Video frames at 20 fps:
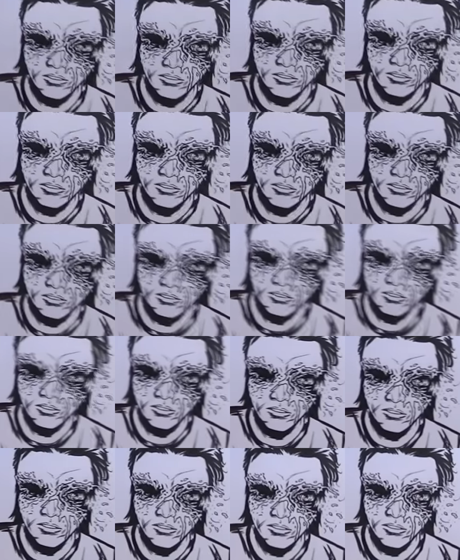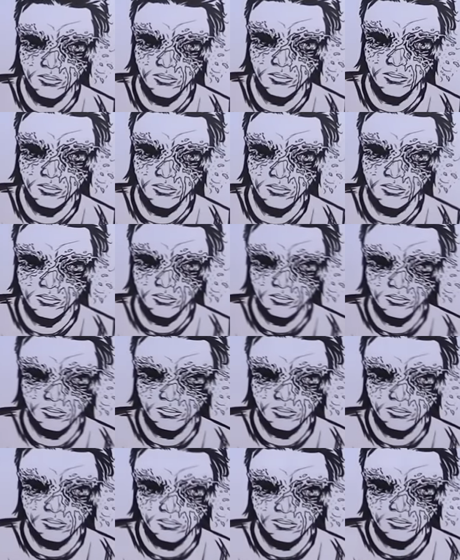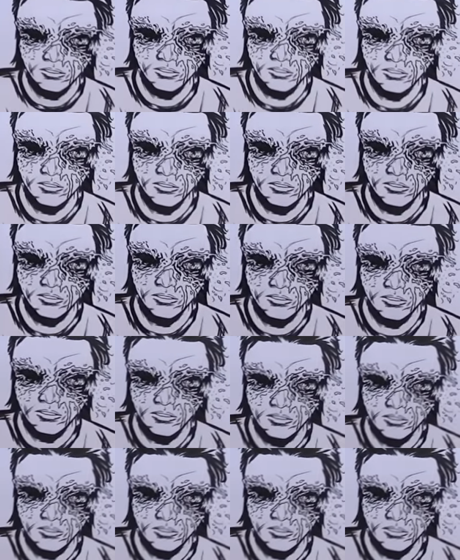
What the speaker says: And then we got Carl with two eyes shot out.